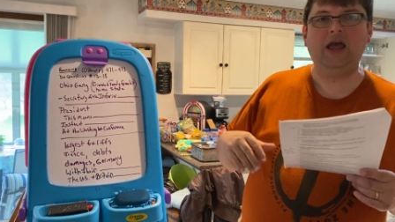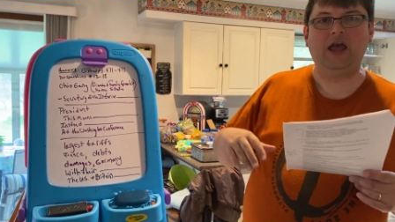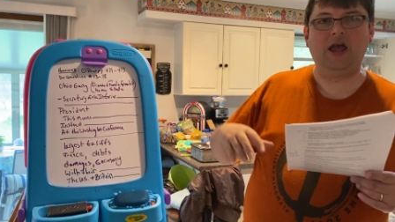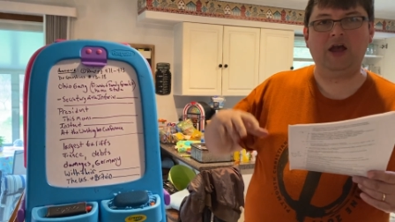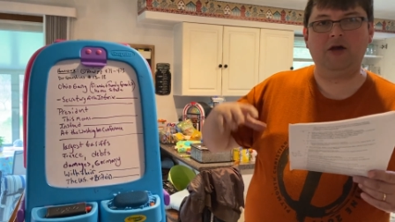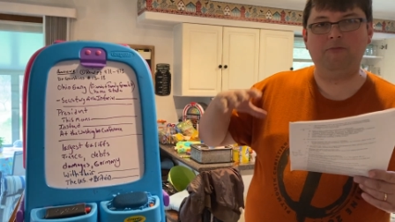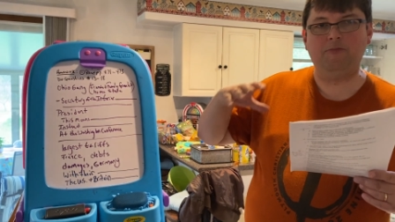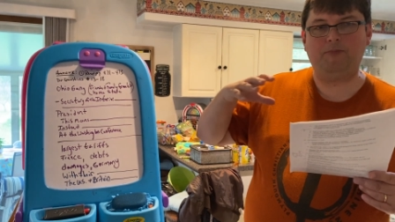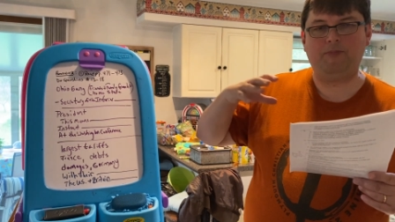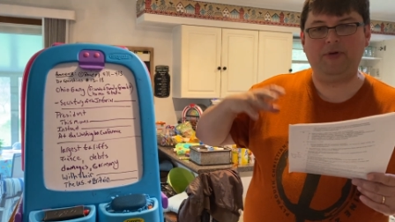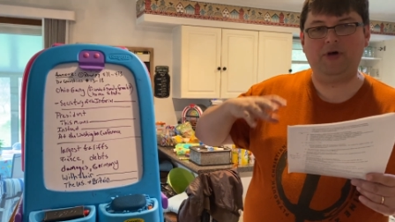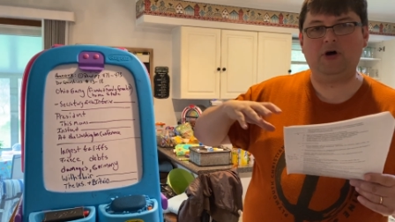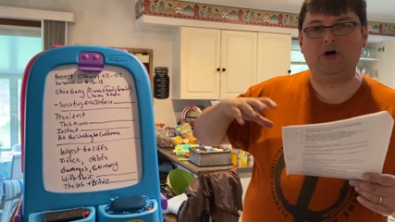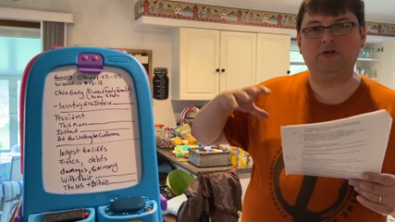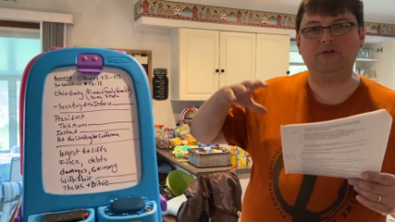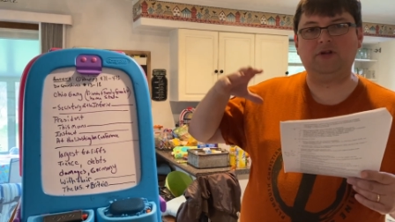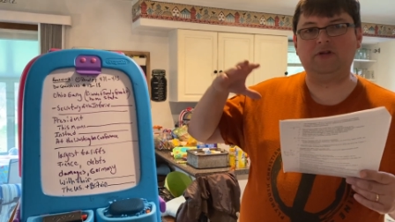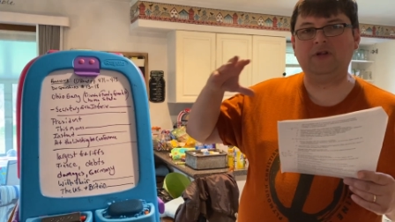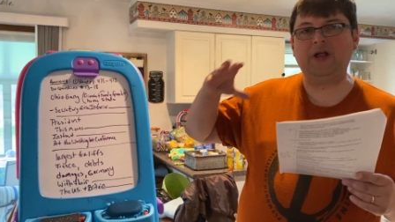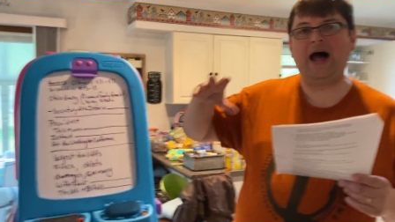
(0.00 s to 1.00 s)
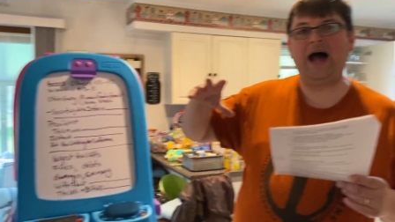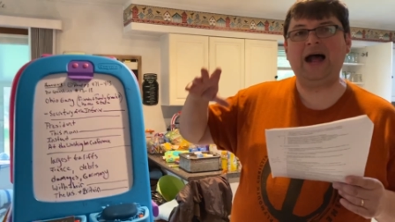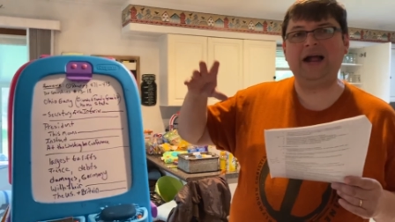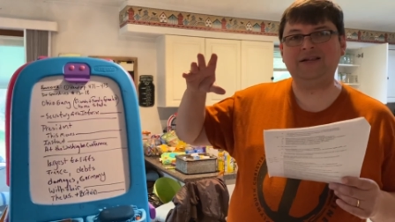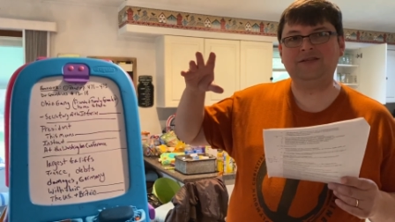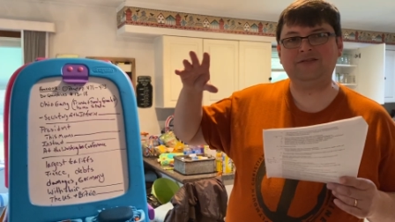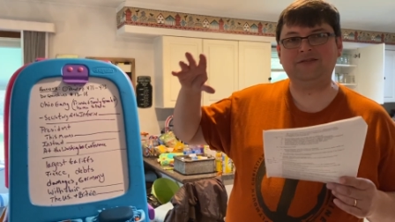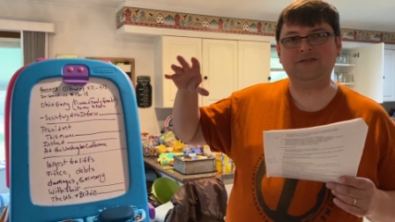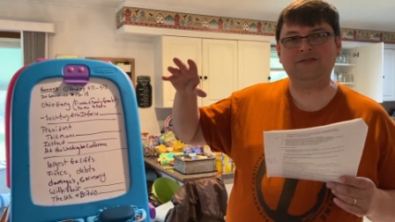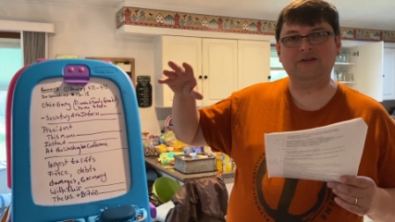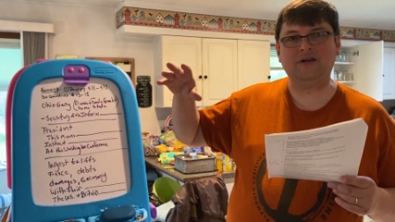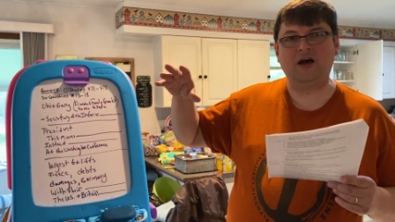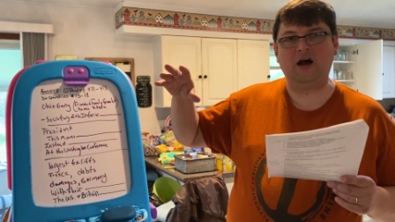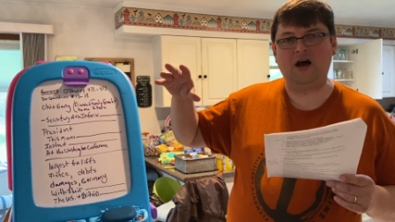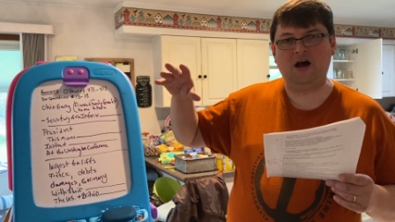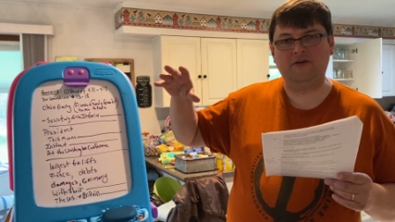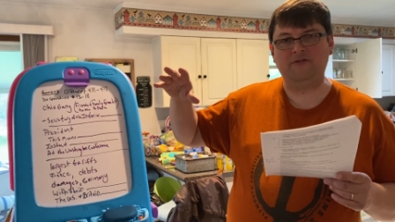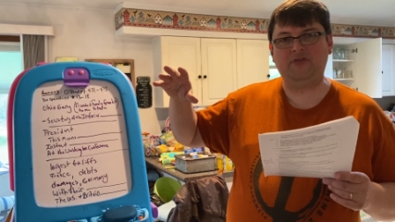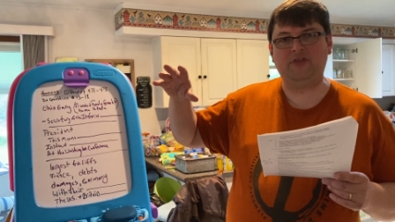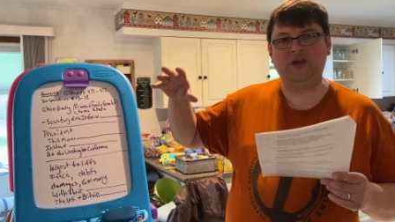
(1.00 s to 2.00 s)
and build lots
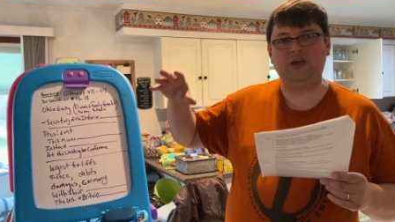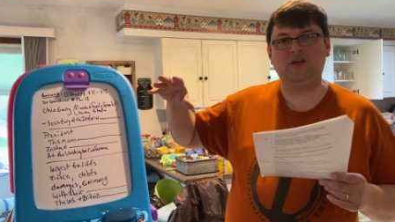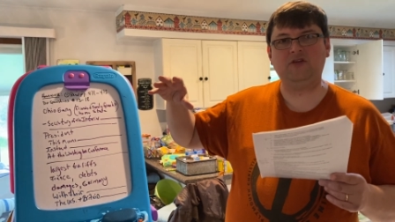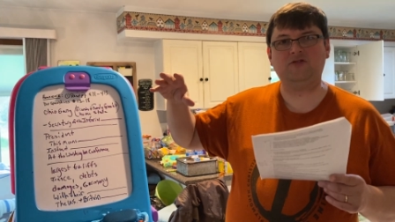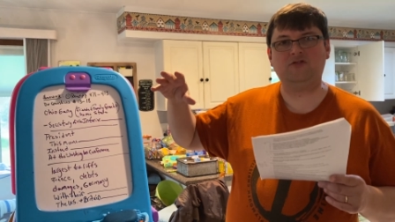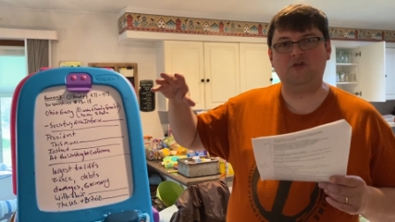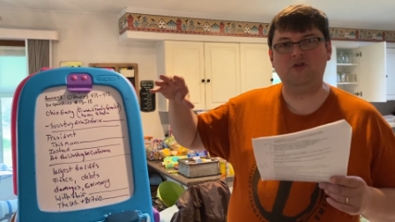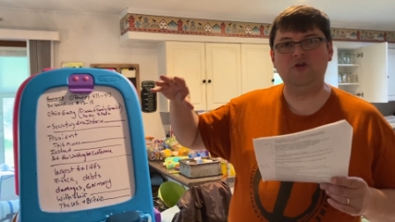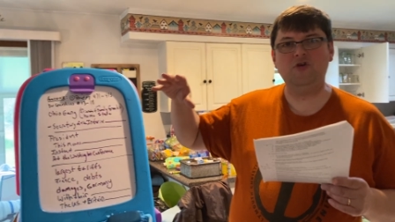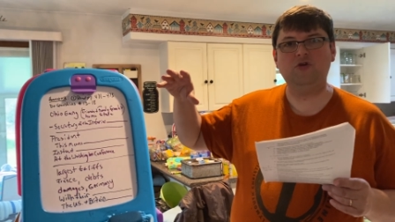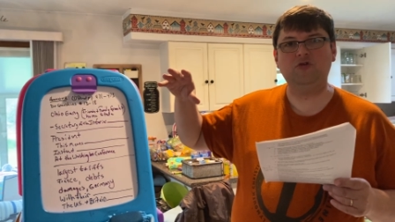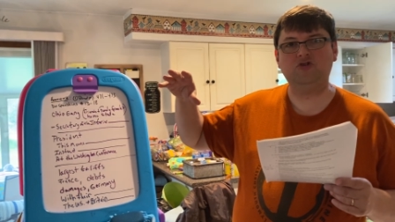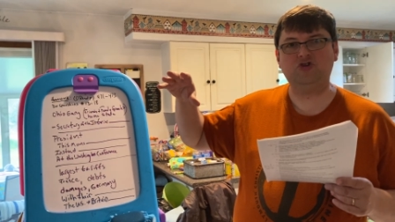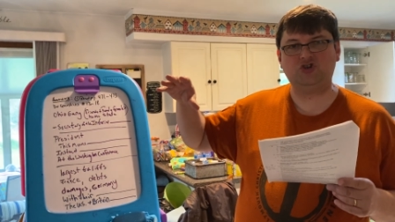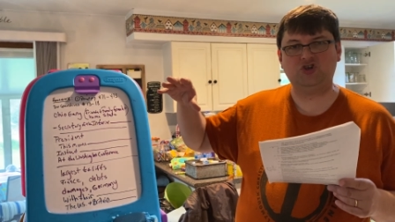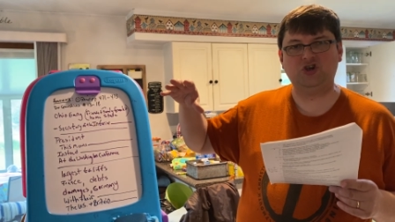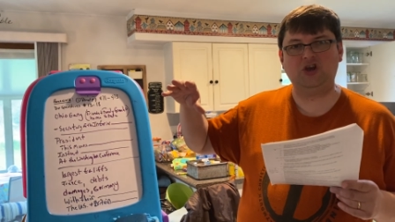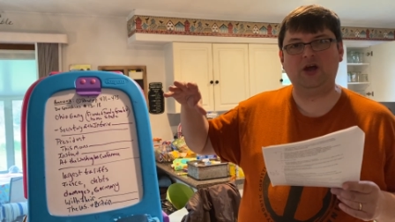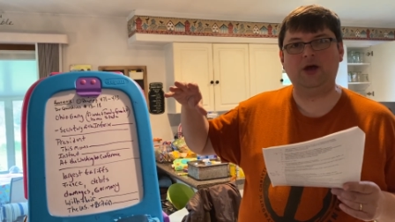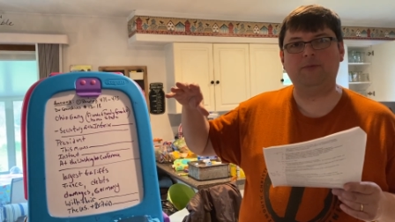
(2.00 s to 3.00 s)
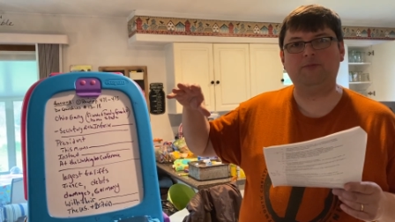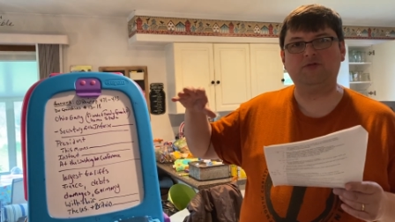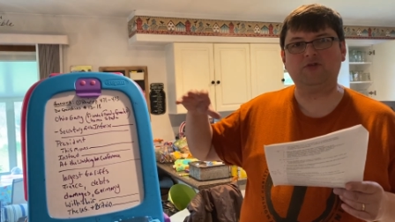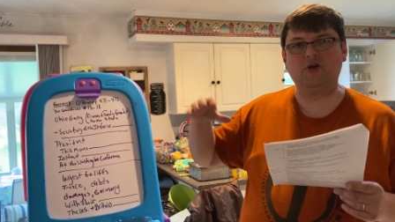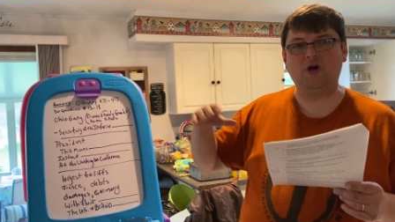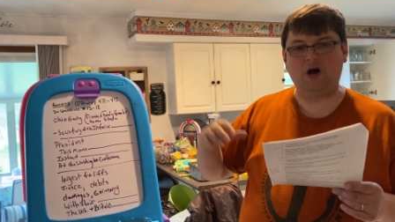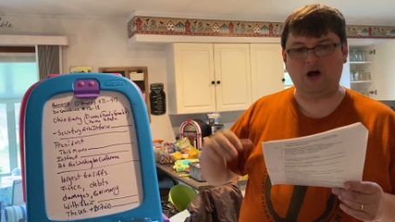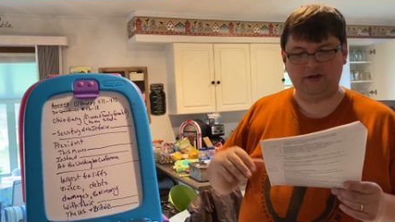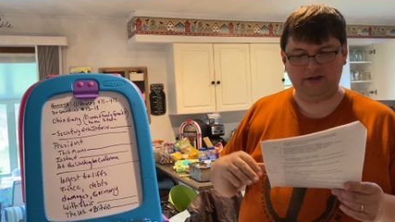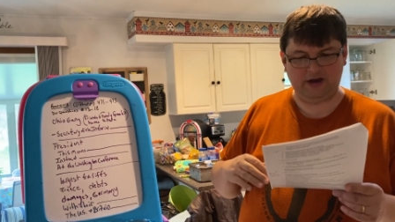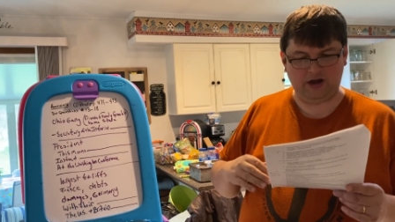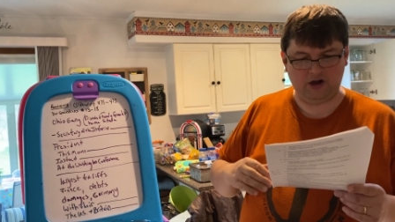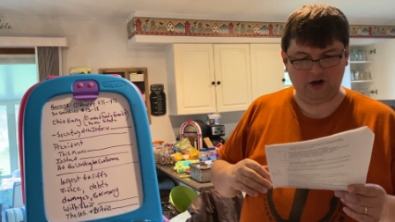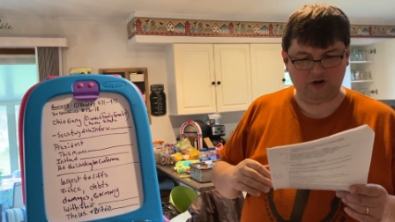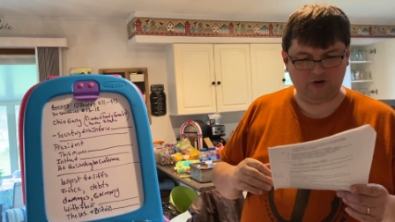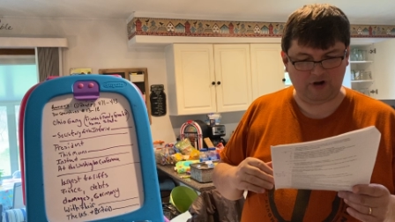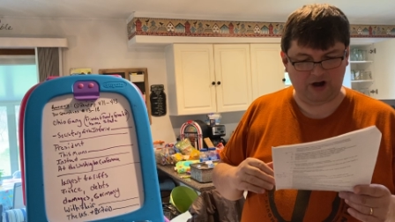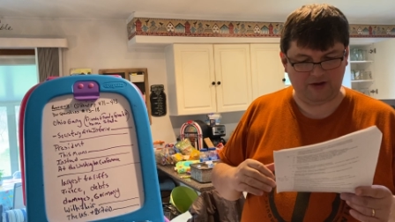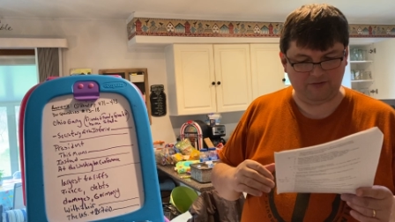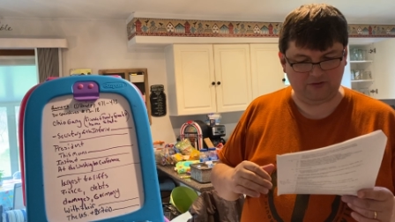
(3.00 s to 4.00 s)
of these new ships called
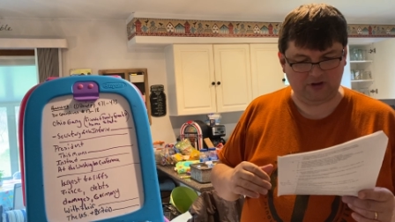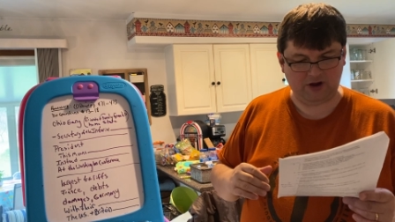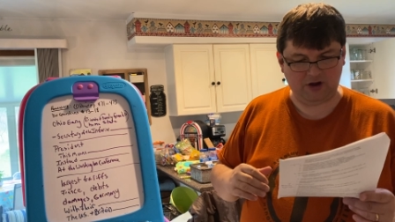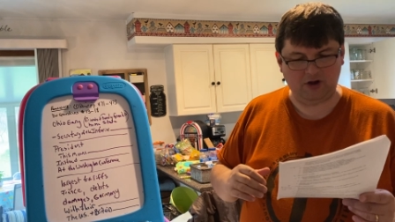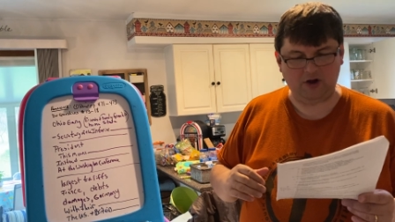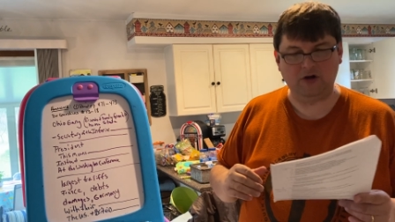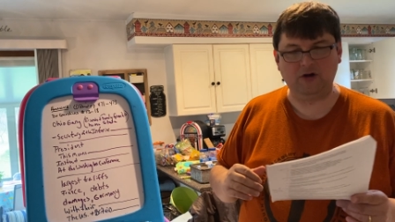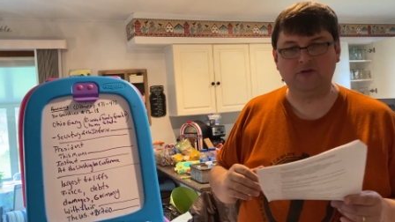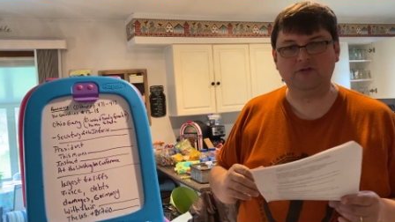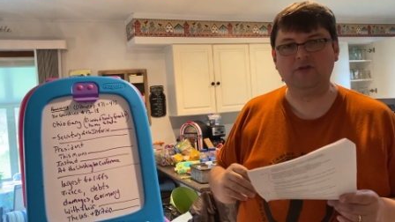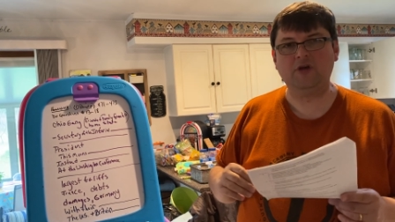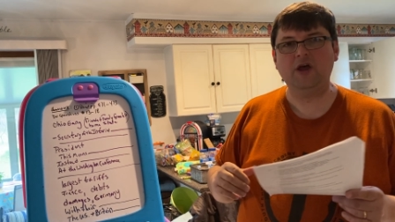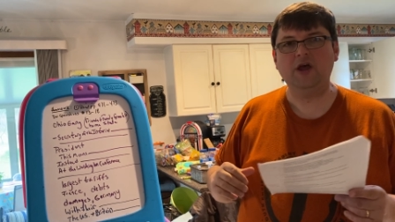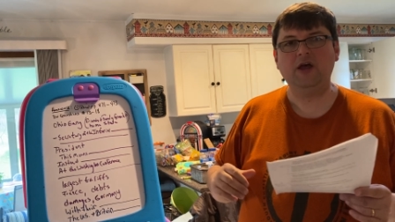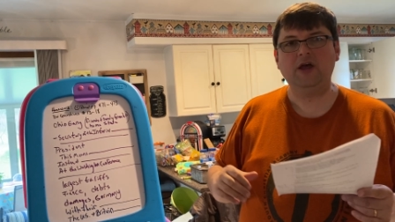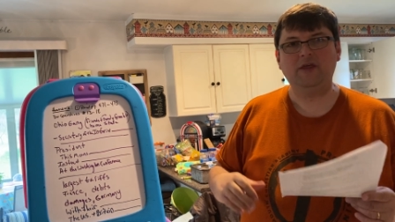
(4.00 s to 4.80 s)
aircraft carriers.